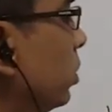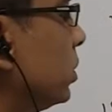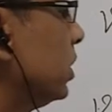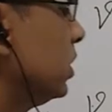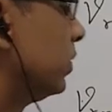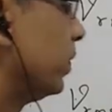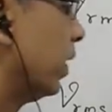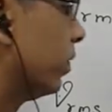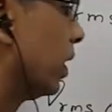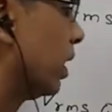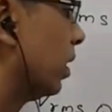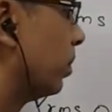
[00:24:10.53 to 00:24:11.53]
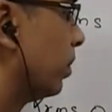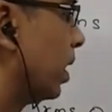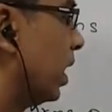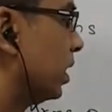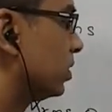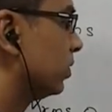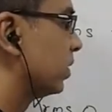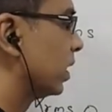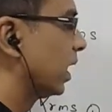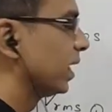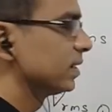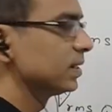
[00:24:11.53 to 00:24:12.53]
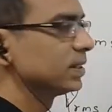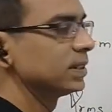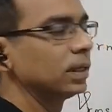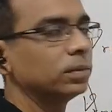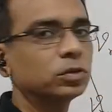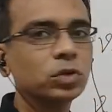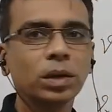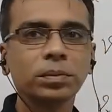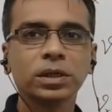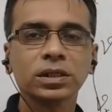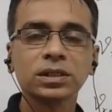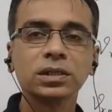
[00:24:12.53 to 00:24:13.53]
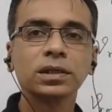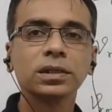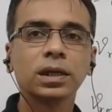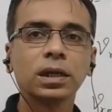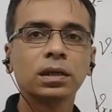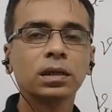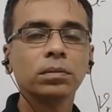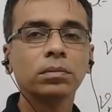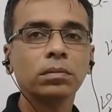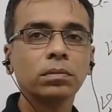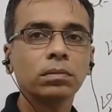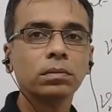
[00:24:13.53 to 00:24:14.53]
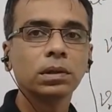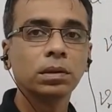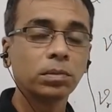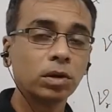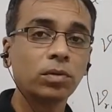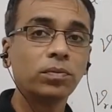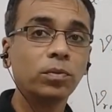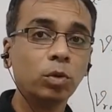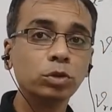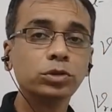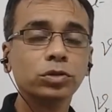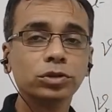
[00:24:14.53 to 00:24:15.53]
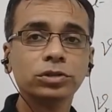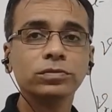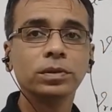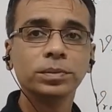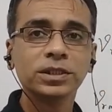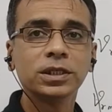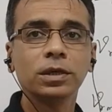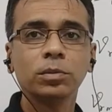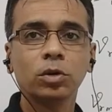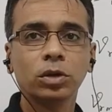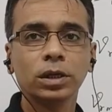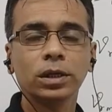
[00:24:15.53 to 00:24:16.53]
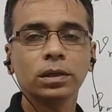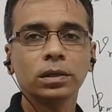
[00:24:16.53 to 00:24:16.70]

since we have taken mass of the gas is same, so I am considering that number of moles also will be same only.